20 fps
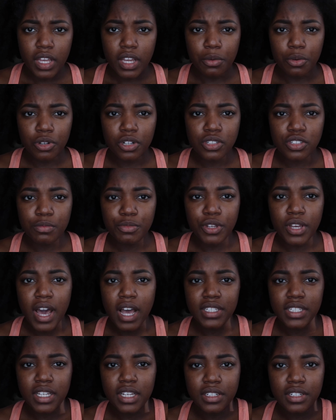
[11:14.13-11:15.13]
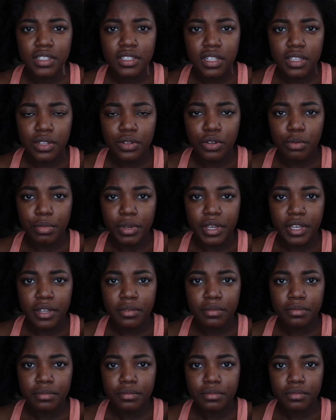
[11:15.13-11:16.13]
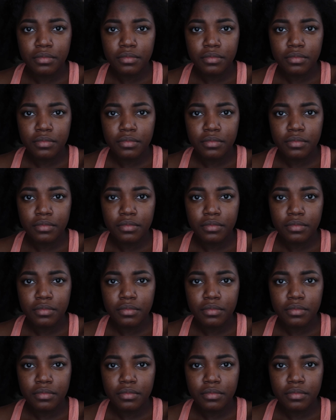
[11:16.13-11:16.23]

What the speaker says: I'm going to zoom you guys in just a little bit.